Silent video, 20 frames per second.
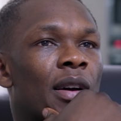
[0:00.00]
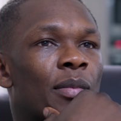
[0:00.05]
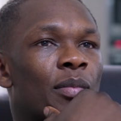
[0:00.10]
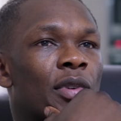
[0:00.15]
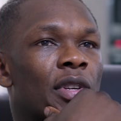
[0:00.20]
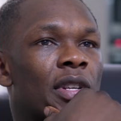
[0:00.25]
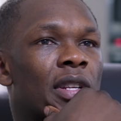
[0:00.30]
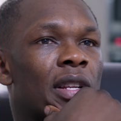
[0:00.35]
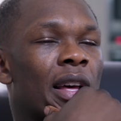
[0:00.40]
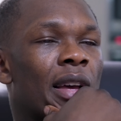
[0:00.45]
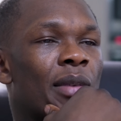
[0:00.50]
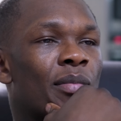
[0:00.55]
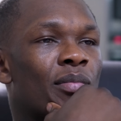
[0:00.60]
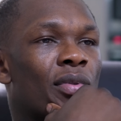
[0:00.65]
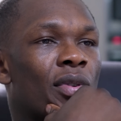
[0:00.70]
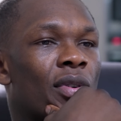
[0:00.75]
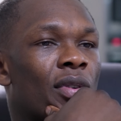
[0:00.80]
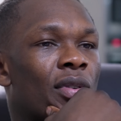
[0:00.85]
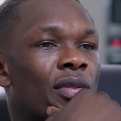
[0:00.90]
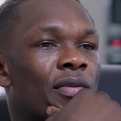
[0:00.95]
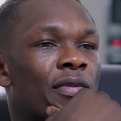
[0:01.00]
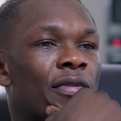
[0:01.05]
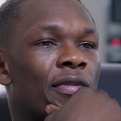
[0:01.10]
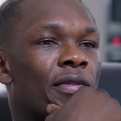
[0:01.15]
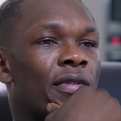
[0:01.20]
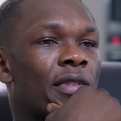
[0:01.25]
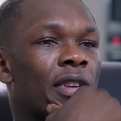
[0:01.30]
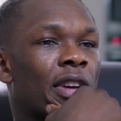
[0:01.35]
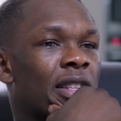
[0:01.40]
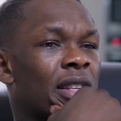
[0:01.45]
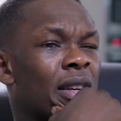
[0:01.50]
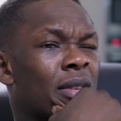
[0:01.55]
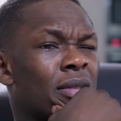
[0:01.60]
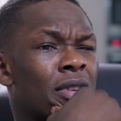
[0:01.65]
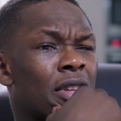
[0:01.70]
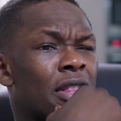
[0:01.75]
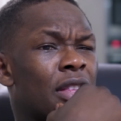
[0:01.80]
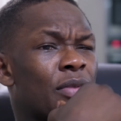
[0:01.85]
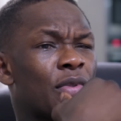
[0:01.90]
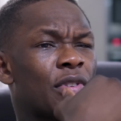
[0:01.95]
I'm just like, bro, because
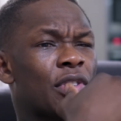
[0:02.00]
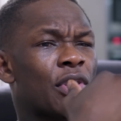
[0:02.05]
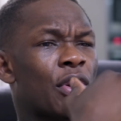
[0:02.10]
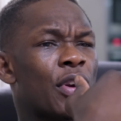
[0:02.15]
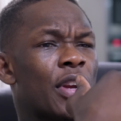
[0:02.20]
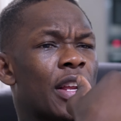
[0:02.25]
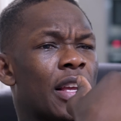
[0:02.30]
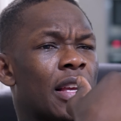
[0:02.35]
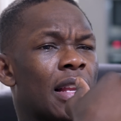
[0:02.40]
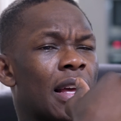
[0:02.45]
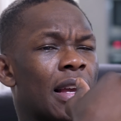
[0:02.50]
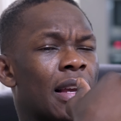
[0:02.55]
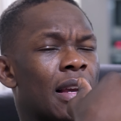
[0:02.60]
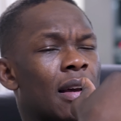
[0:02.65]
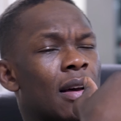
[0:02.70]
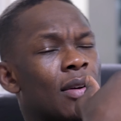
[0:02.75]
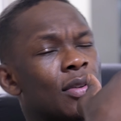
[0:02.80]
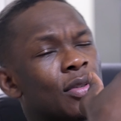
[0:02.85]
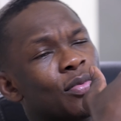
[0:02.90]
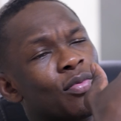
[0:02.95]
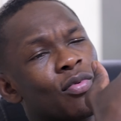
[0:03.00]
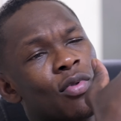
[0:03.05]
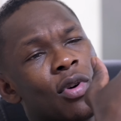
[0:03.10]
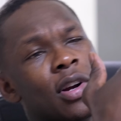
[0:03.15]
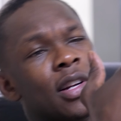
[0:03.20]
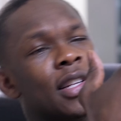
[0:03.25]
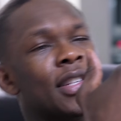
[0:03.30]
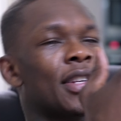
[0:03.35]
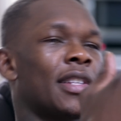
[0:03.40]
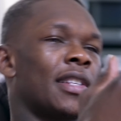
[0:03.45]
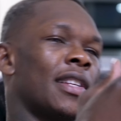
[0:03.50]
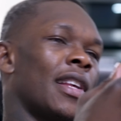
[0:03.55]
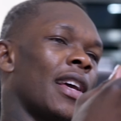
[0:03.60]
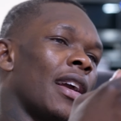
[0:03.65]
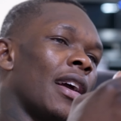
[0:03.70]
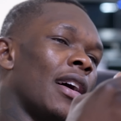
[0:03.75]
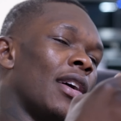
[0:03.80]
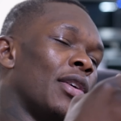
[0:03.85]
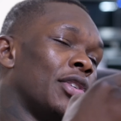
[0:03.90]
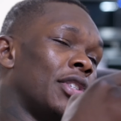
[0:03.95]
nothing was hurting. Like, I was rocked, so I was
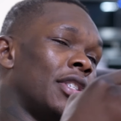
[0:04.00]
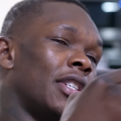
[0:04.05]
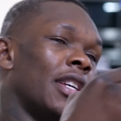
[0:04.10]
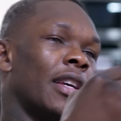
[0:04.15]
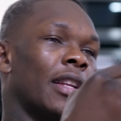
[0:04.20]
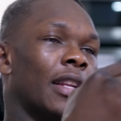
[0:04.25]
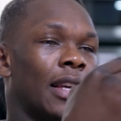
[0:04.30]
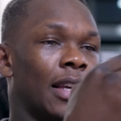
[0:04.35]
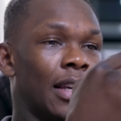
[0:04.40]
like, oh shit.